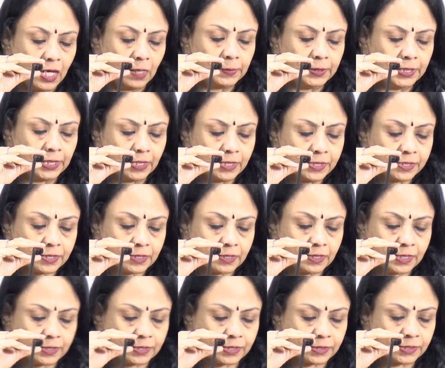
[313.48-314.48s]
Abhilash
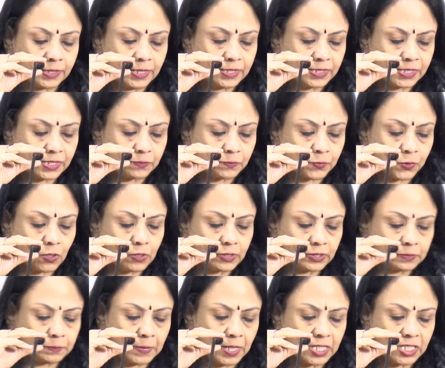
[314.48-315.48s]
is a seasoned
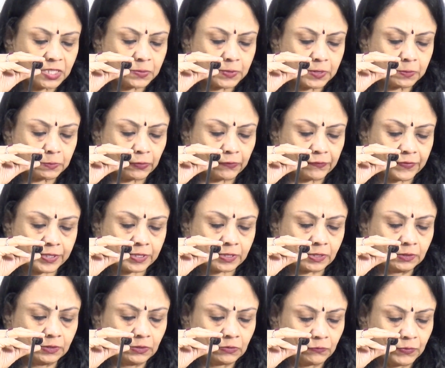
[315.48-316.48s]
product management
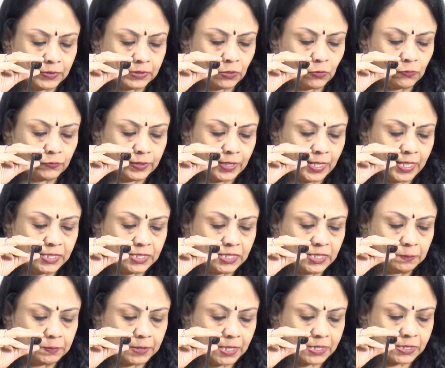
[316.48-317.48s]
professional with over
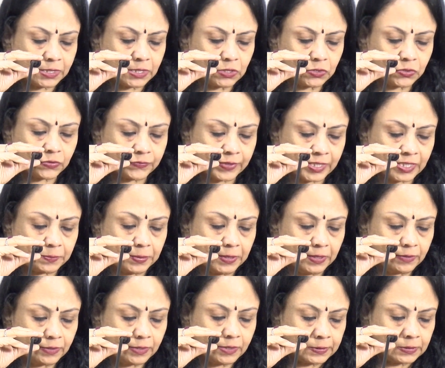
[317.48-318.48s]
18 plus years of
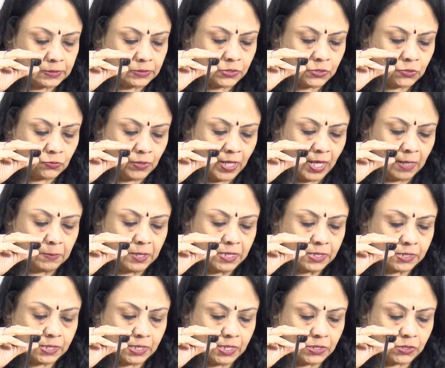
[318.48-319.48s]
experience to
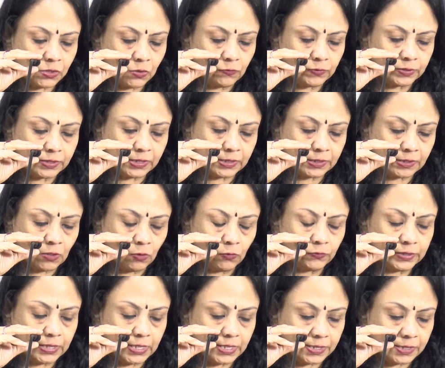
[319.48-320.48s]
MNCs over, the, over
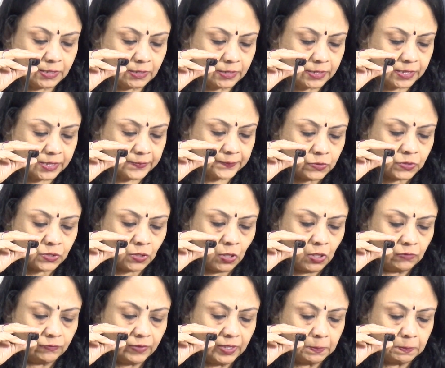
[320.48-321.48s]
these years,
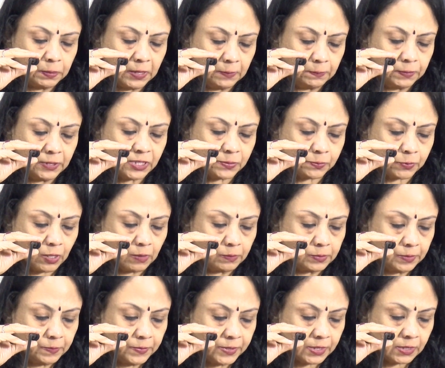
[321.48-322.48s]
solving people's
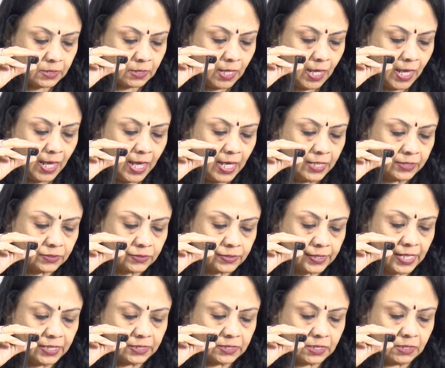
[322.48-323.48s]
problems and
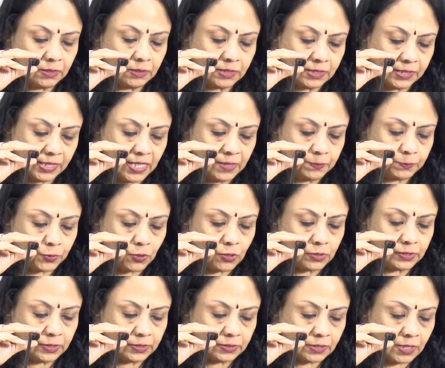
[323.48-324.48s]
creating great
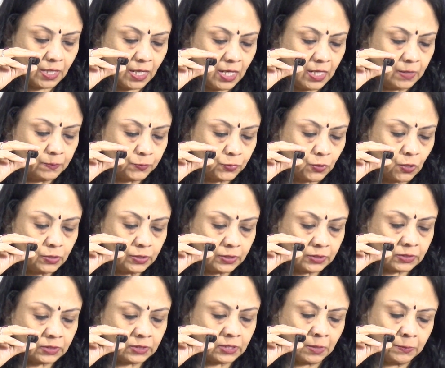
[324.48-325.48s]
product and product
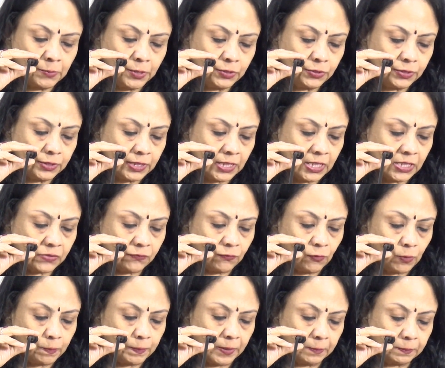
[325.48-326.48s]
communities
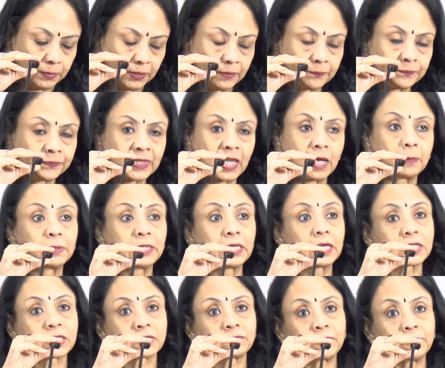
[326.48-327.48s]
for people.
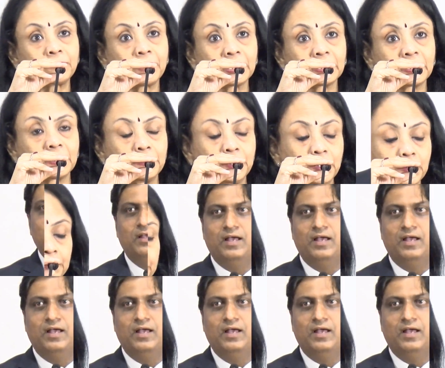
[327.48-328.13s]
Abhilash, we welcome you.